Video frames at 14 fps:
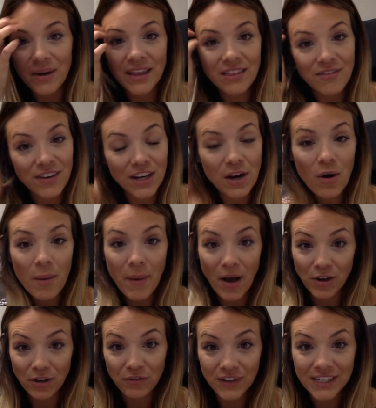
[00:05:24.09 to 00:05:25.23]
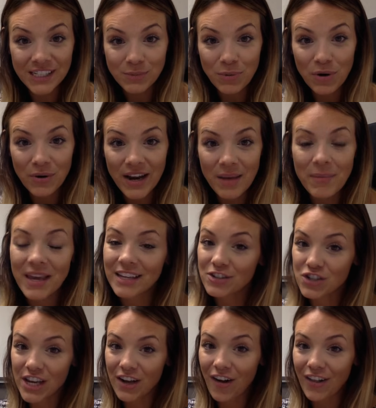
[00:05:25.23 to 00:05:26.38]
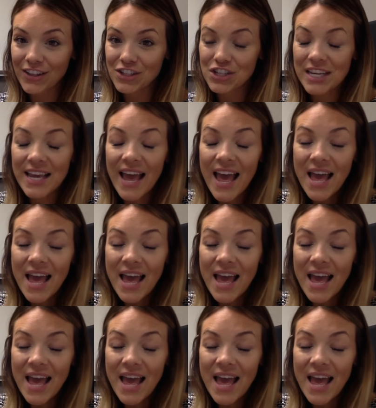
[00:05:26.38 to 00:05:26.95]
and the video about your fitness program and Shakeology,